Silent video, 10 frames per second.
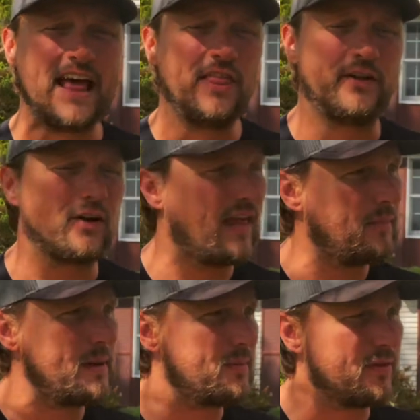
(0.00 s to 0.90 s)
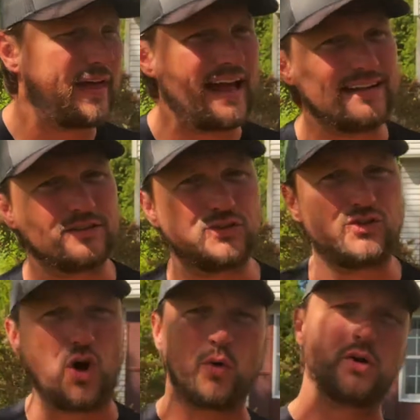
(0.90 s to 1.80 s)
There are a lot of people that
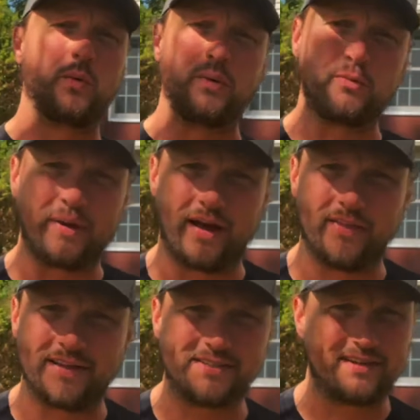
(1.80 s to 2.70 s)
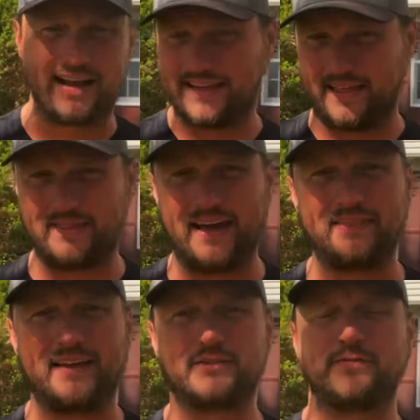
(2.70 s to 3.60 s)
don't agree with me on this, and I get that,
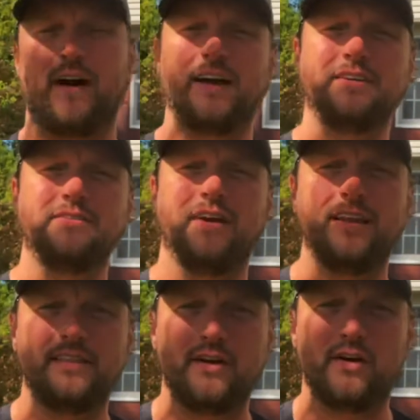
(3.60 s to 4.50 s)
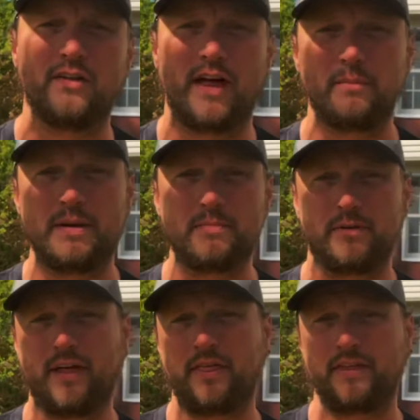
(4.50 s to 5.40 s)
that's fine, right? There are a lot of people
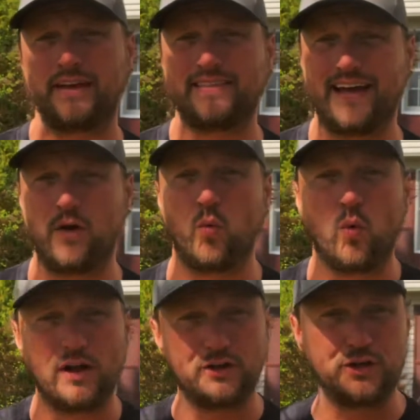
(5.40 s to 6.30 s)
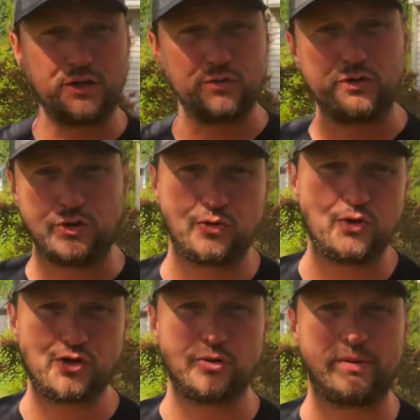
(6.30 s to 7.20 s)
that think that what do you do
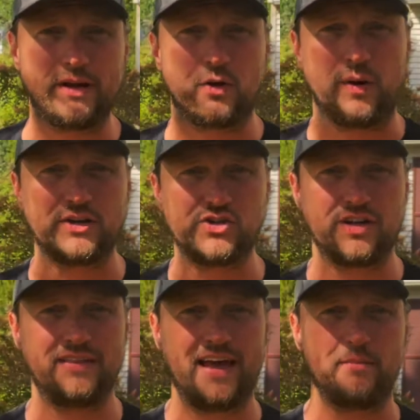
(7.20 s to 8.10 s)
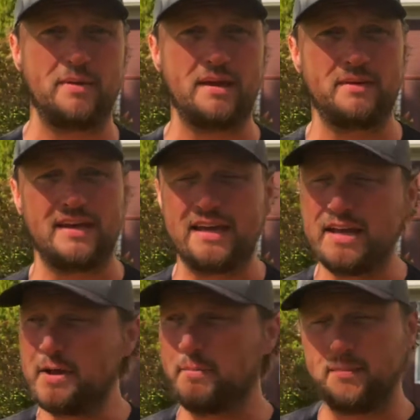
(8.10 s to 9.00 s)
should be a question that maybe
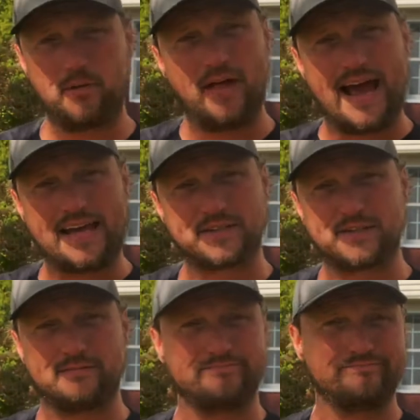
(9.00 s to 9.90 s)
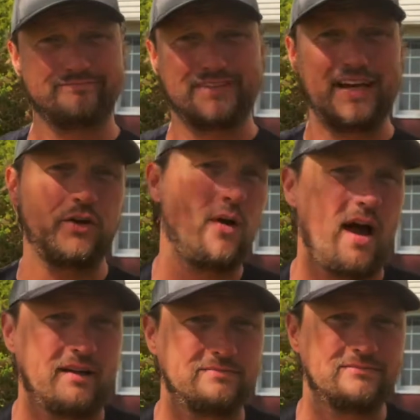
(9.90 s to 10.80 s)
people ask later
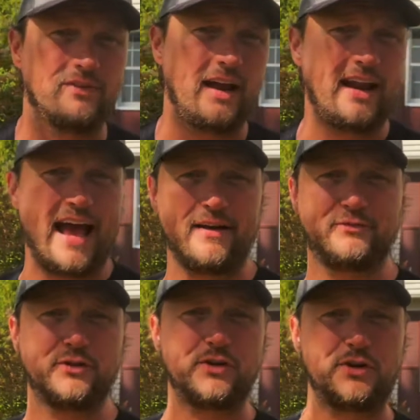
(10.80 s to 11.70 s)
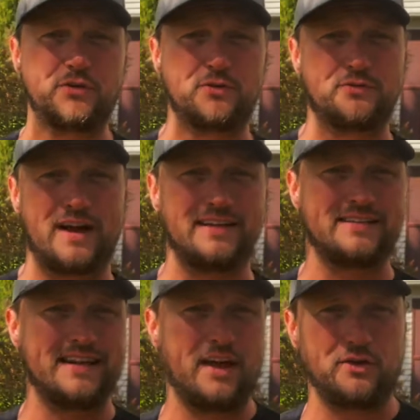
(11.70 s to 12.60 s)
on, right? After you've gotten
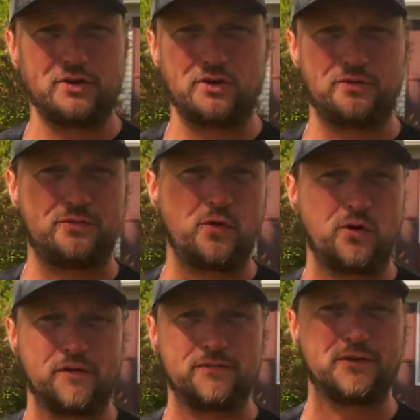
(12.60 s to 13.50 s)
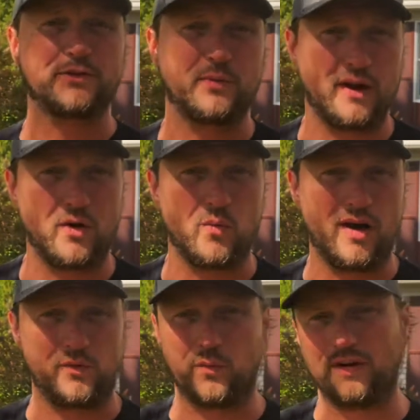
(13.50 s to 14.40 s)
together for a first
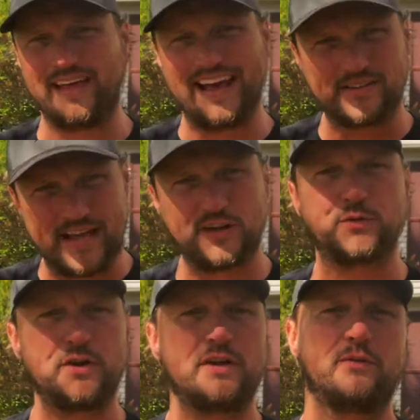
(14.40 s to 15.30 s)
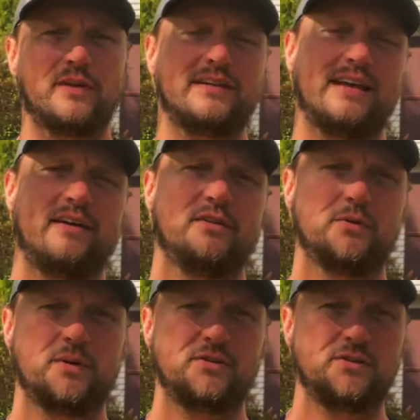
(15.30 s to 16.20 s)
one-on-one, where that's where you can really dive into
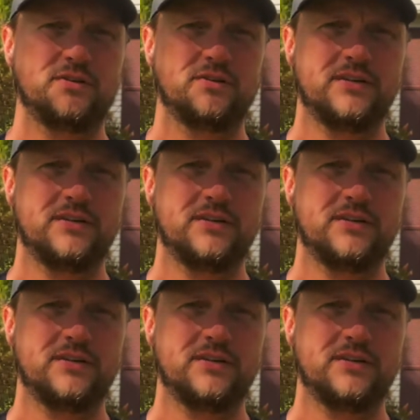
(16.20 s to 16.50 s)
what you do.